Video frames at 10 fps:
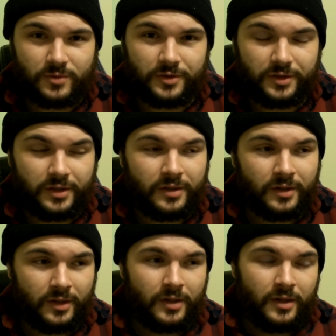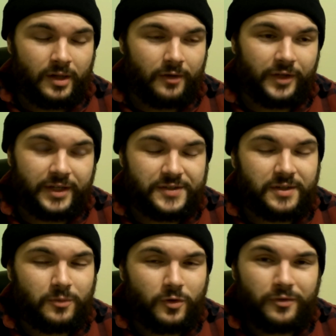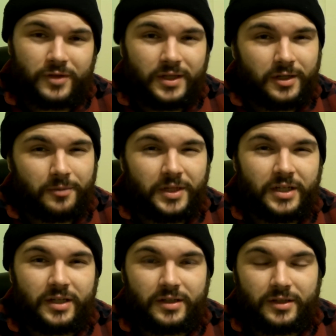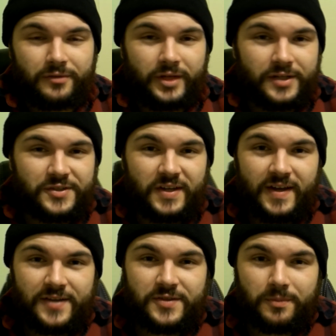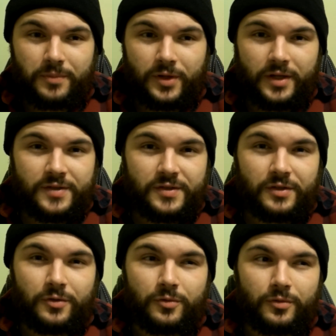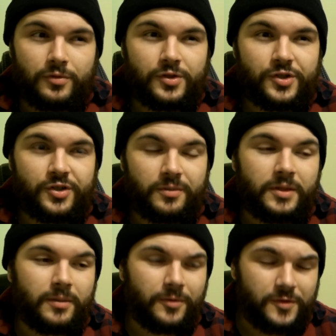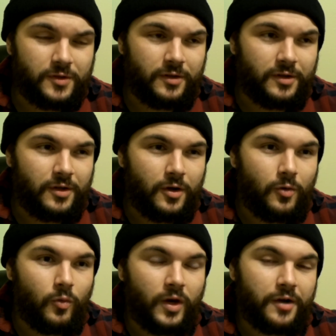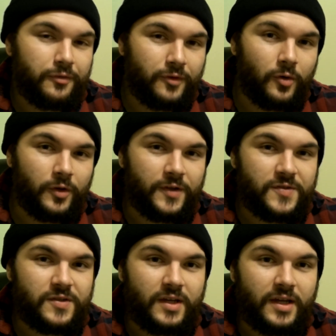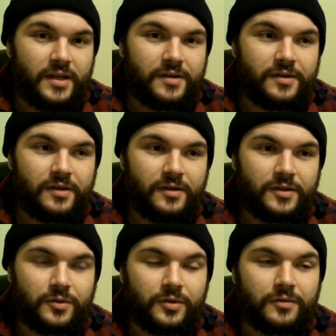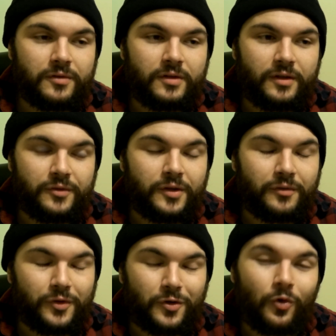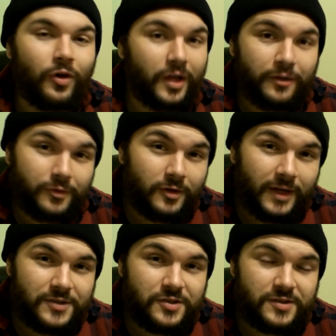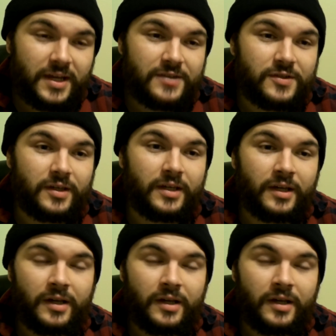really, like I said, more for the intermediate and the advanced guys, but you should be able to know where to focus, and you can, if you're looking for an exercise, like